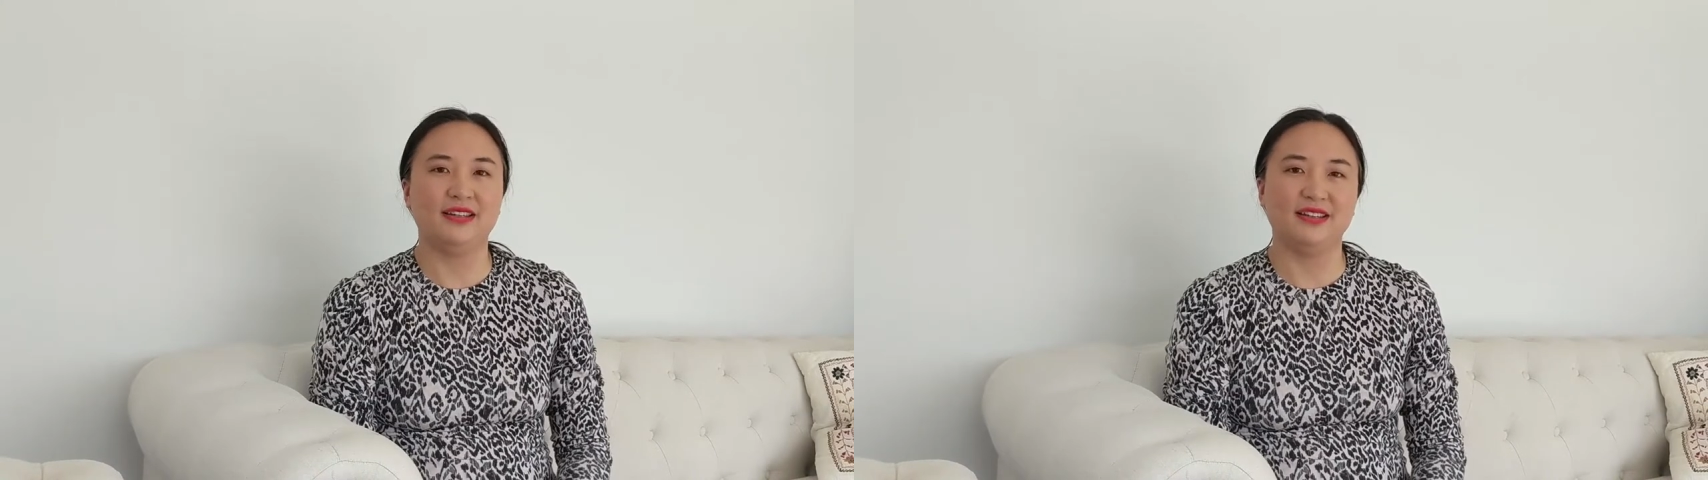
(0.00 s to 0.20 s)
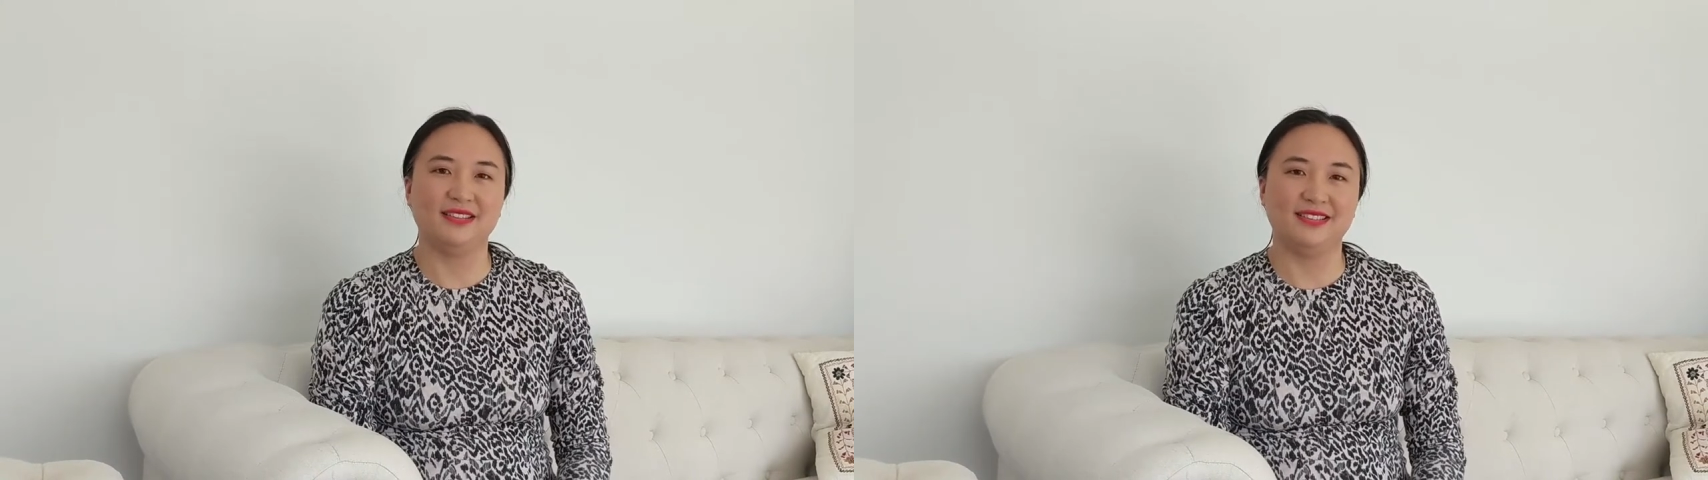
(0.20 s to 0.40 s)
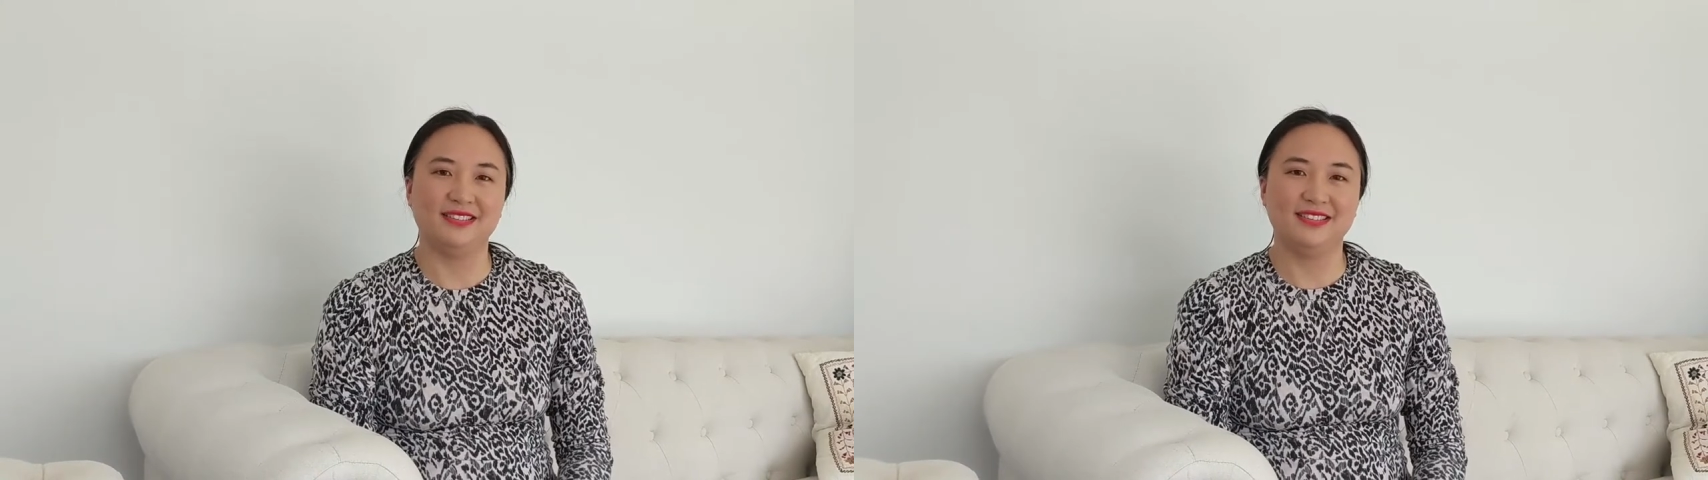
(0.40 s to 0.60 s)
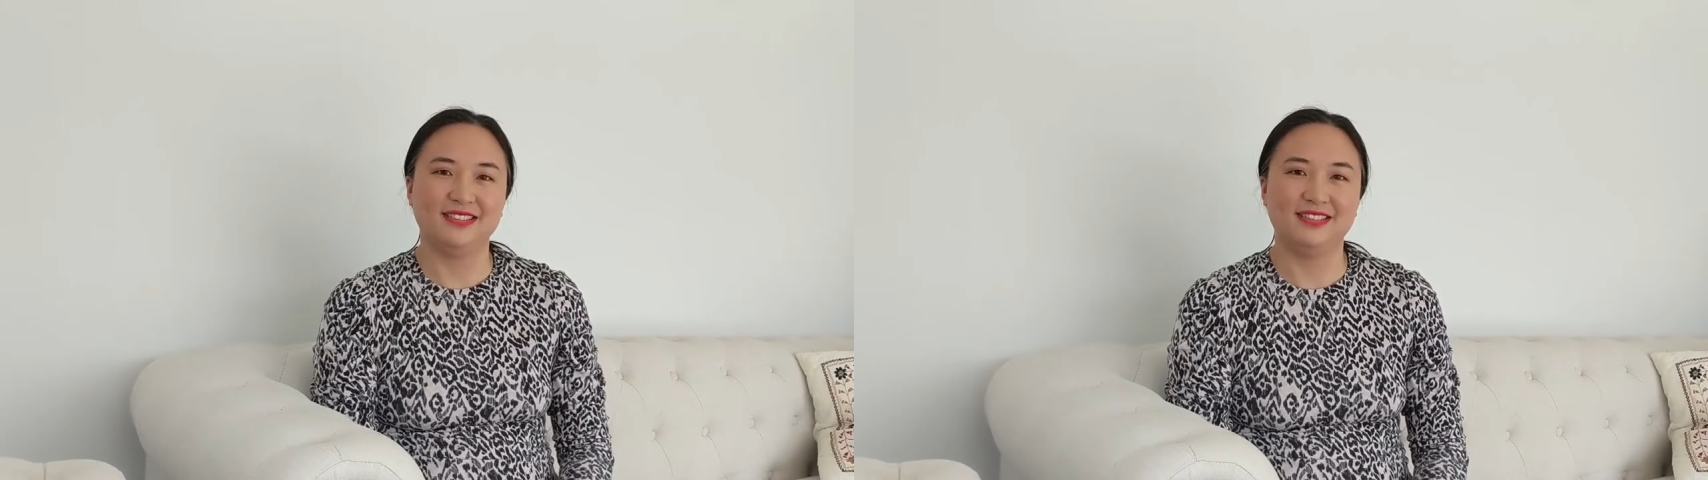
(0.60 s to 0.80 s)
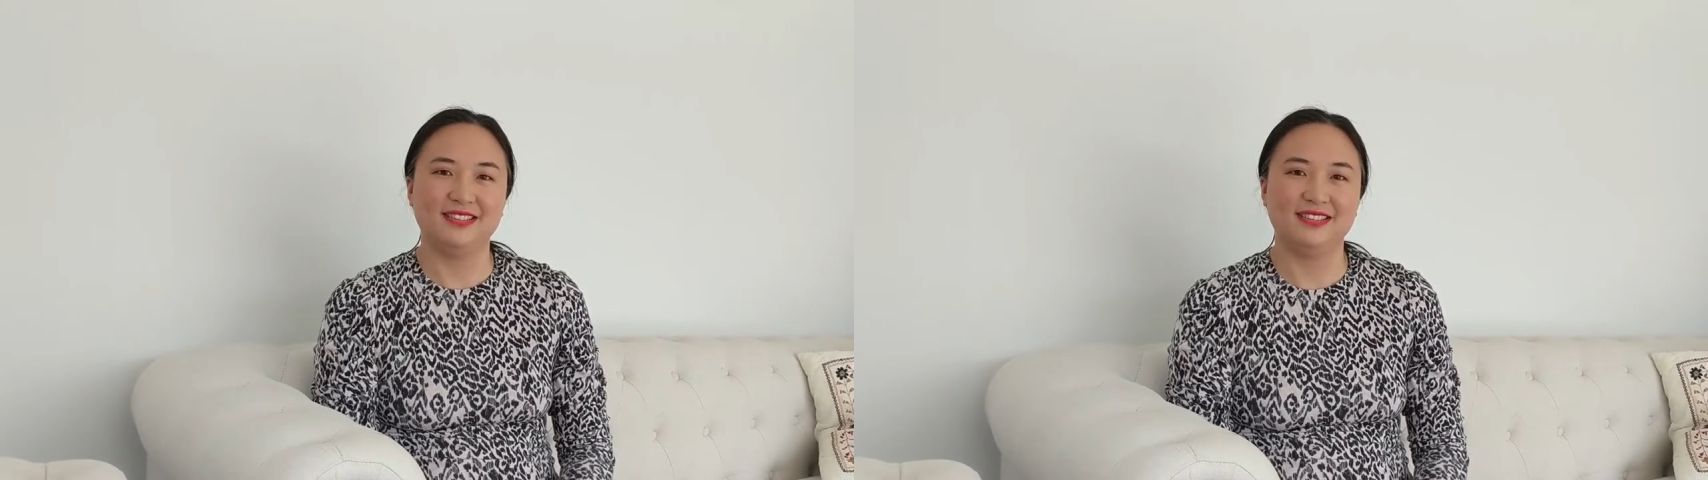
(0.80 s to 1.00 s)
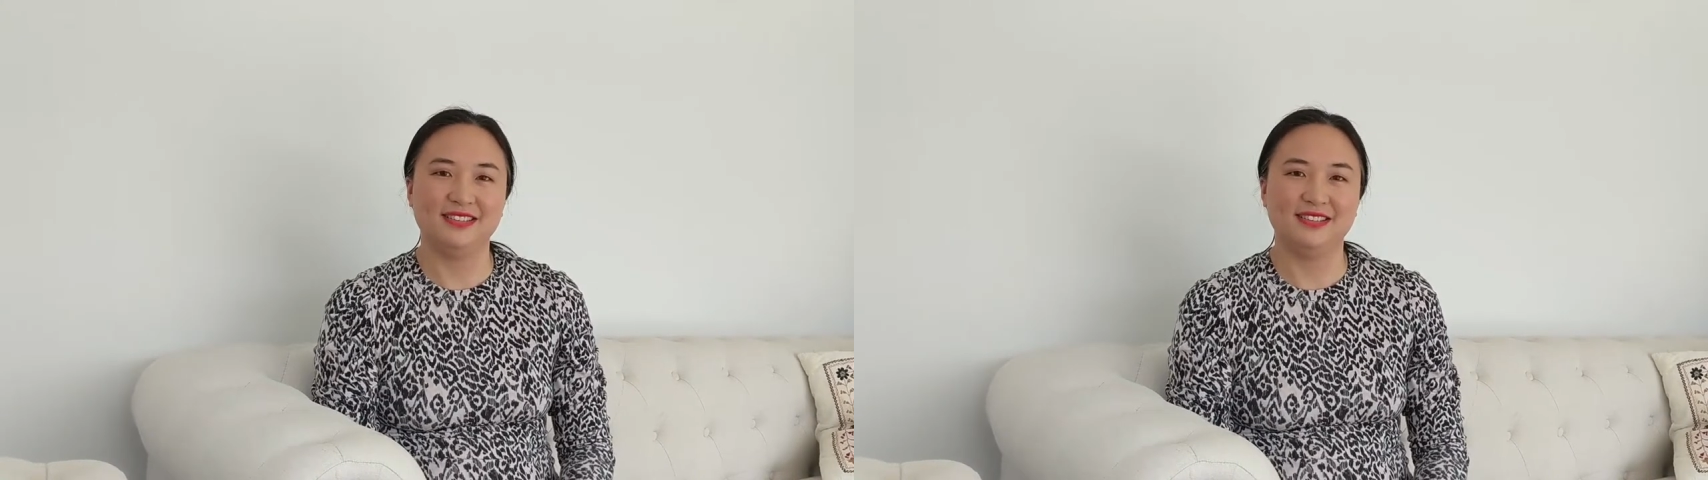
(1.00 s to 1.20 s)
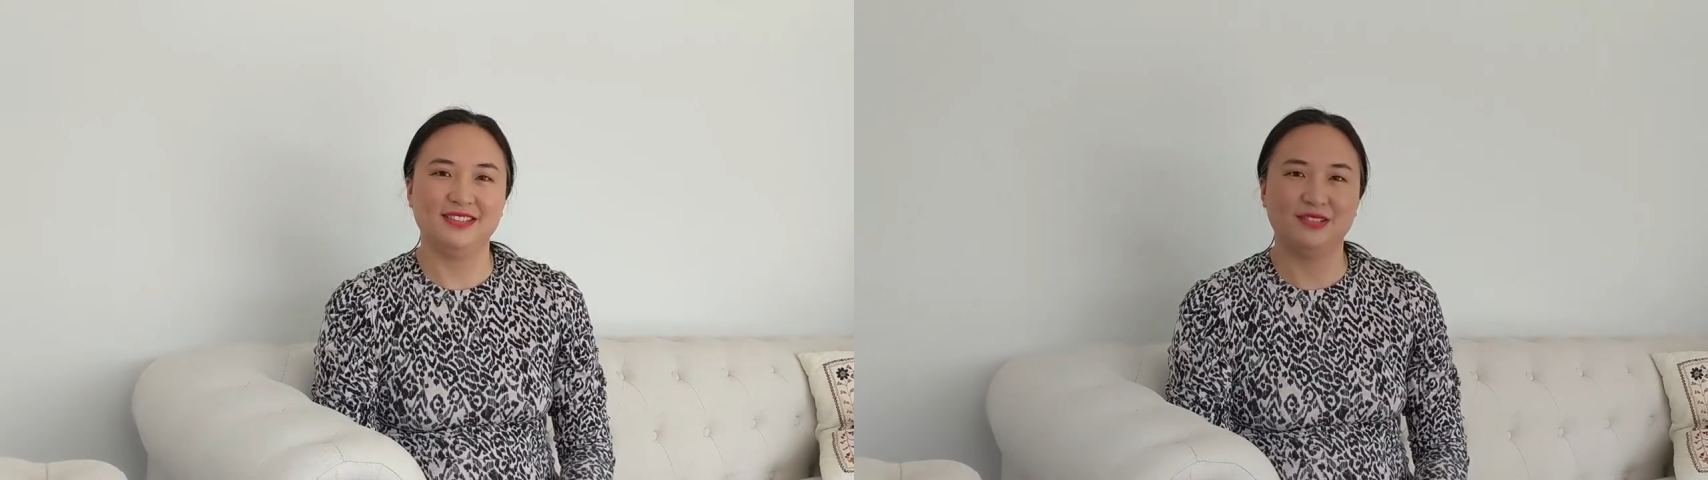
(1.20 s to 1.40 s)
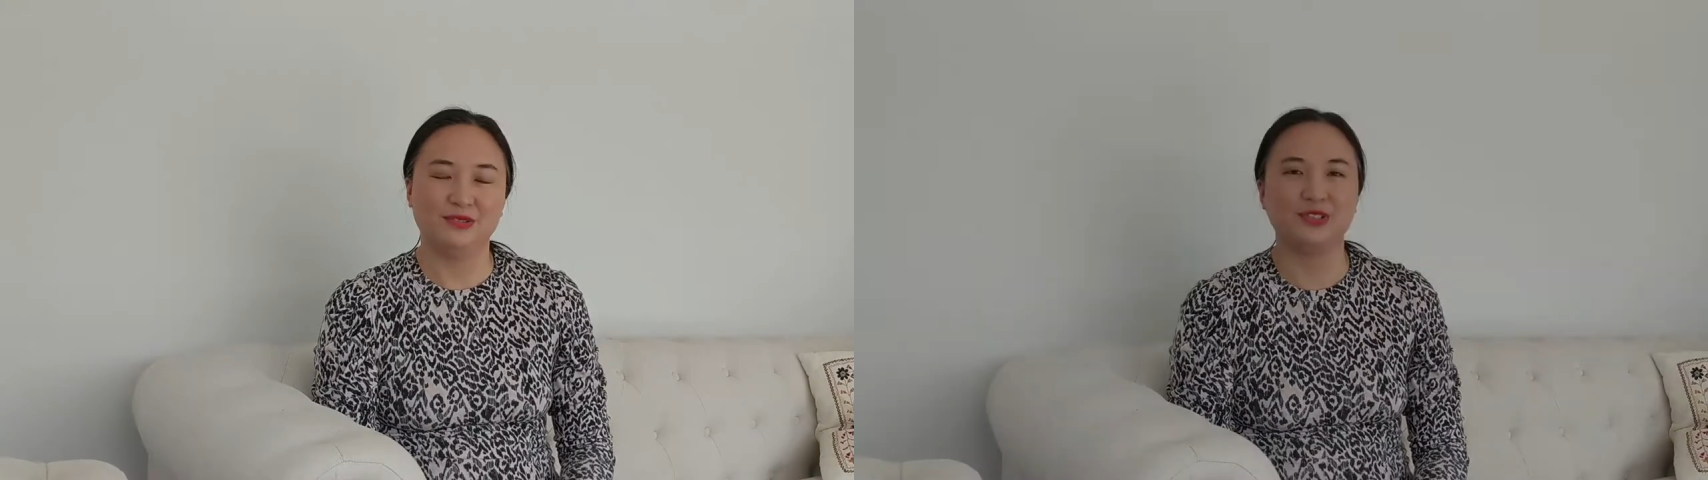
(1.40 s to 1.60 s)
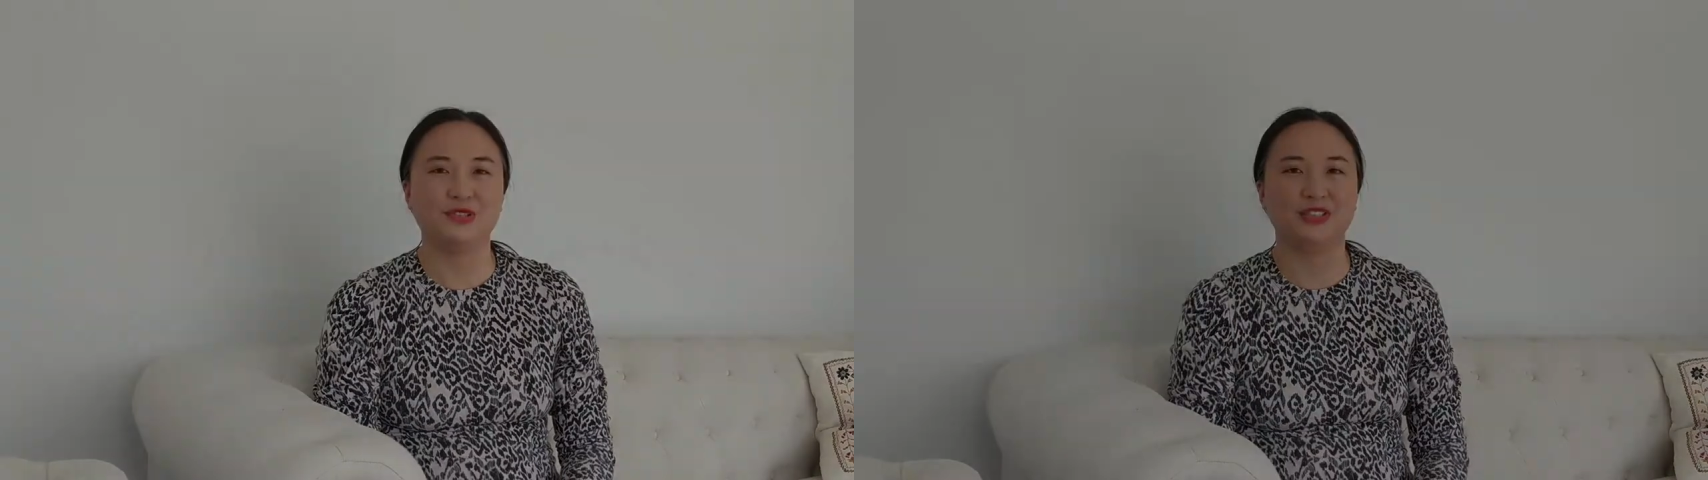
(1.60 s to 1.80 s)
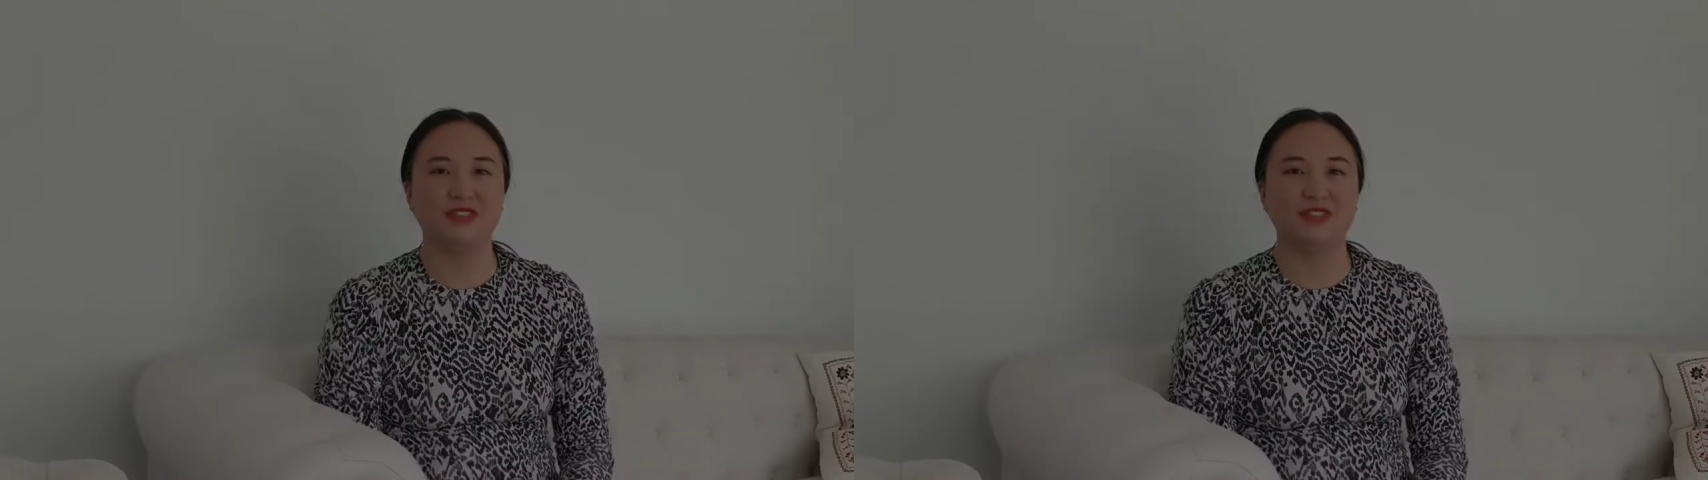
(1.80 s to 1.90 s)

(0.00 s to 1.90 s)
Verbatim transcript: and all sorts of